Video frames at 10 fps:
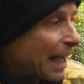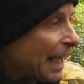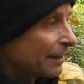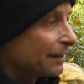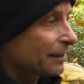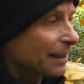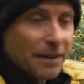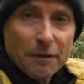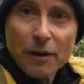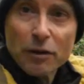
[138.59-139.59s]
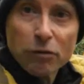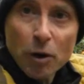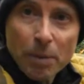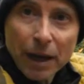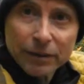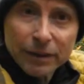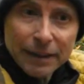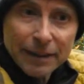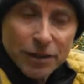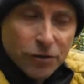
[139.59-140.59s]
and as I say they're very robust
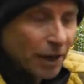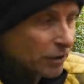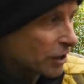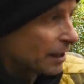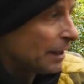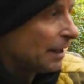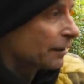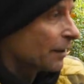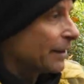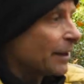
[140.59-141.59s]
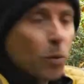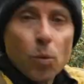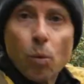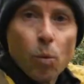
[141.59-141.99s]
in their structure, so they don't